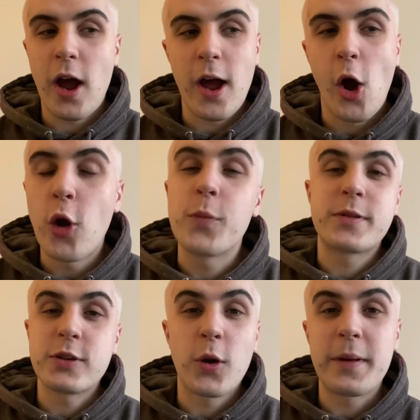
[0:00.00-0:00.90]
hope
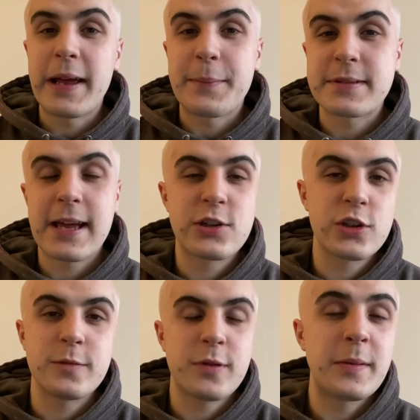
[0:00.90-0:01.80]
to dominate
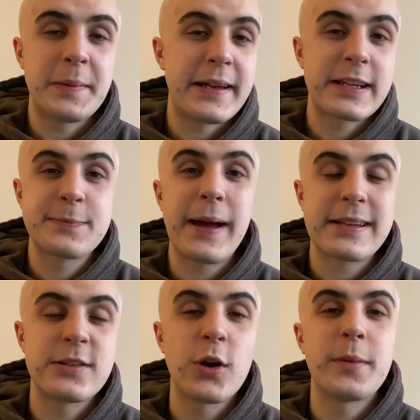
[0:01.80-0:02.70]
possession and probably
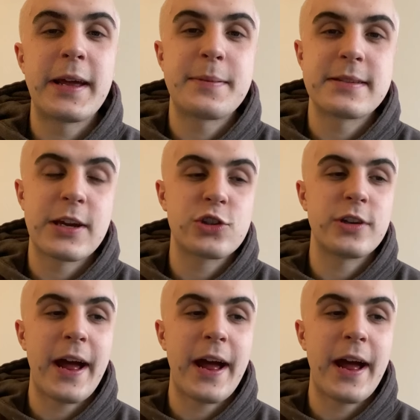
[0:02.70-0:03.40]
expect to dominate possession,